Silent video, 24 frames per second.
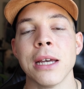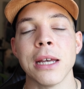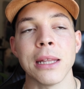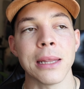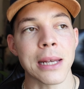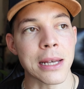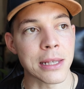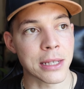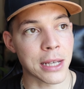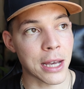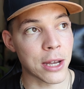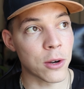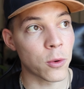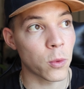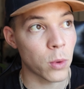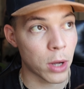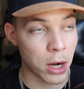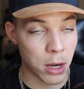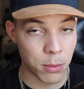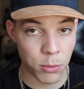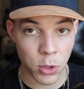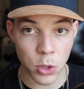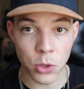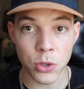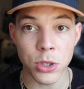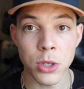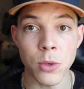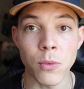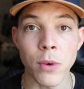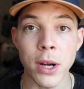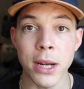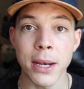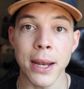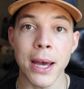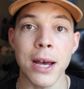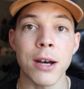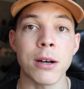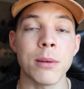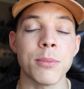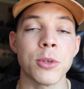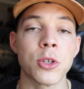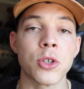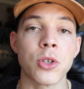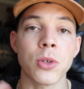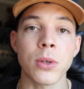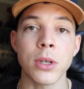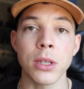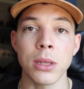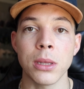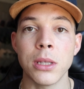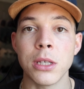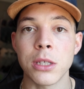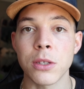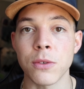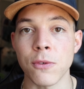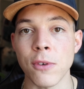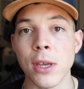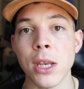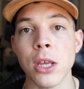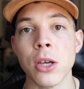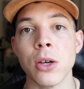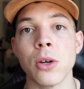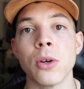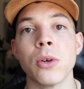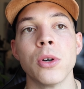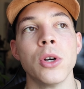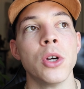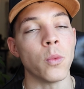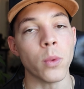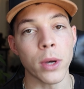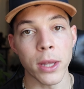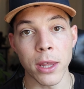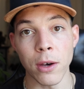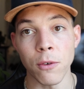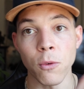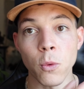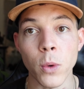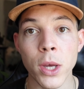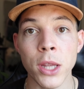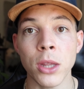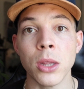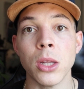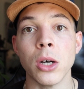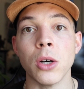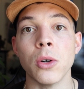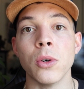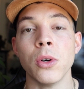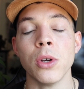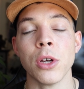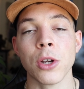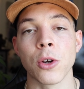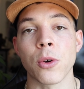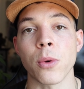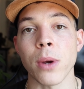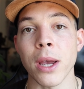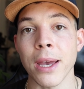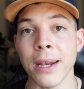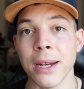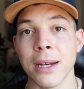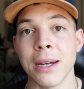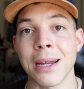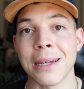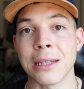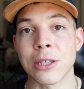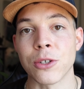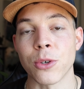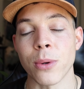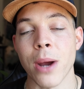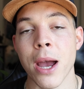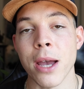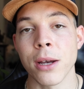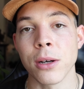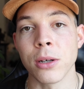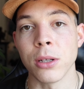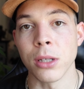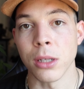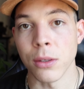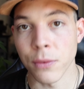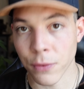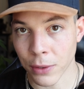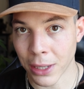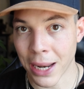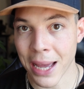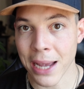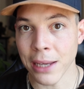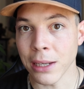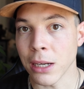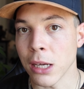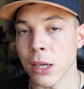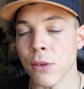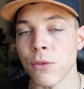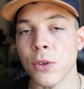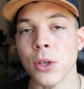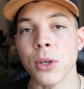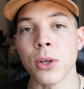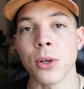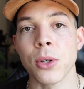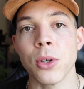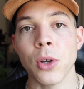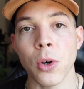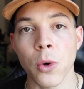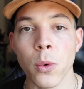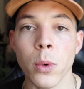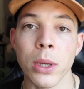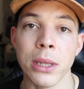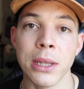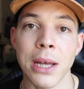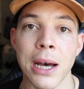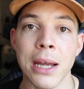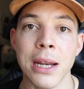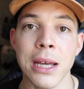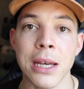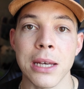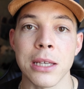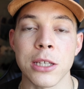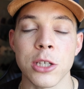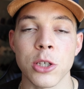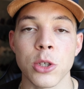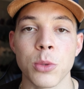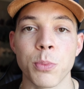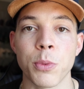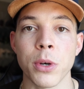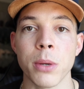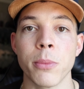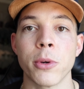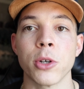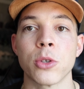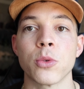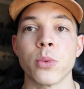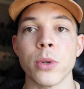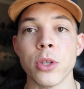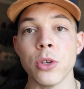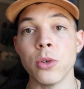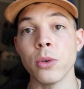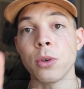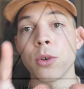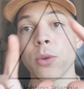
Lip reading: and that's kind of what I'm using right now. I'm shooting this video with a window, creating a triangle of light. If you don't know what that is, it's pretty much when you